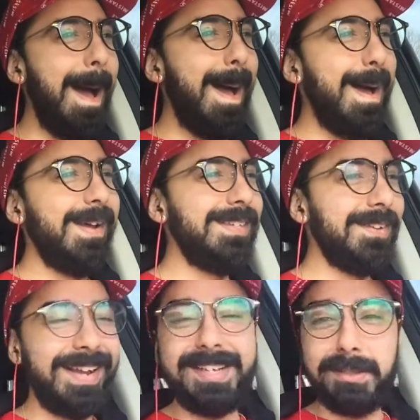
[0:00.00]
Uh,
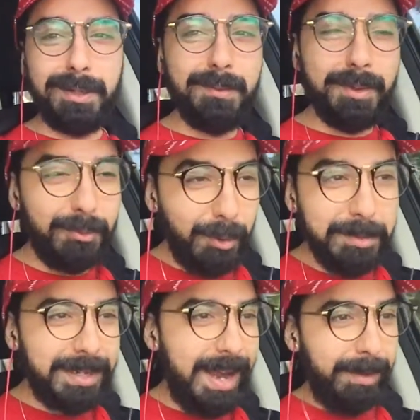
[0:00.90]
so I got to learn what
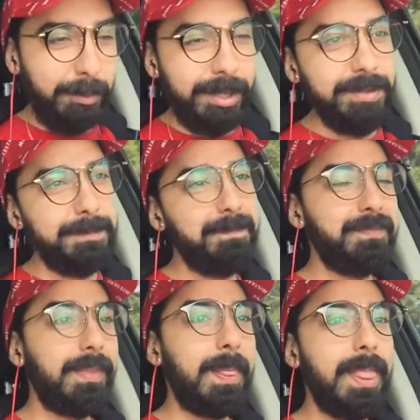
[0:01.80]
Roll Tide was.
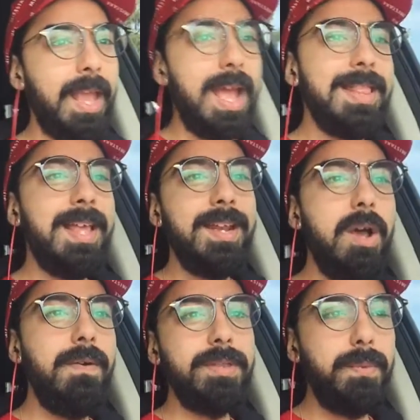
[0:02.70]
And then
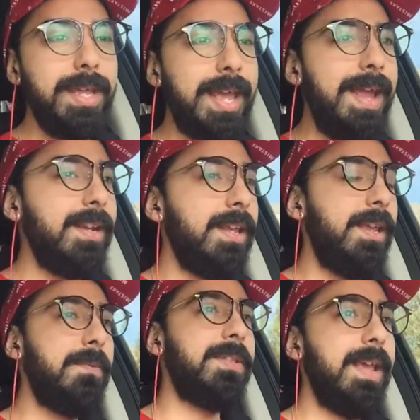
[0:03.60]
over the weekend,
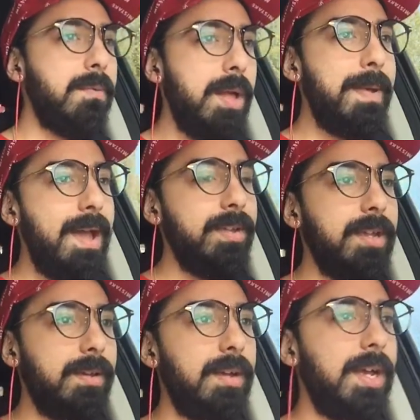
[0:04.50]
he was like, "Well, I'm
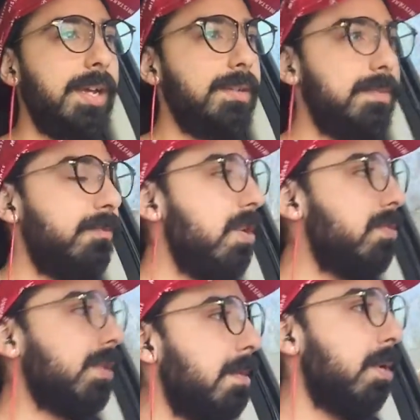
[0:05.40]
having uh, some
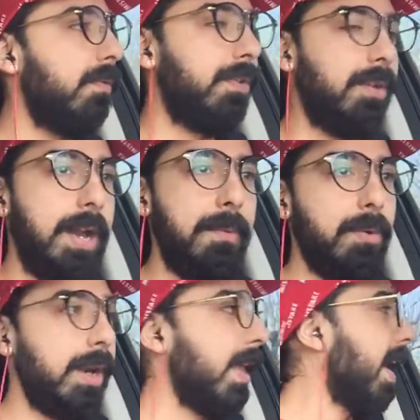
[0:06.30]
folks come over, and
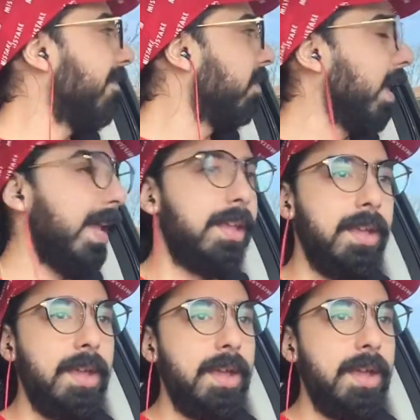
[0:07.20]
we're gonna have like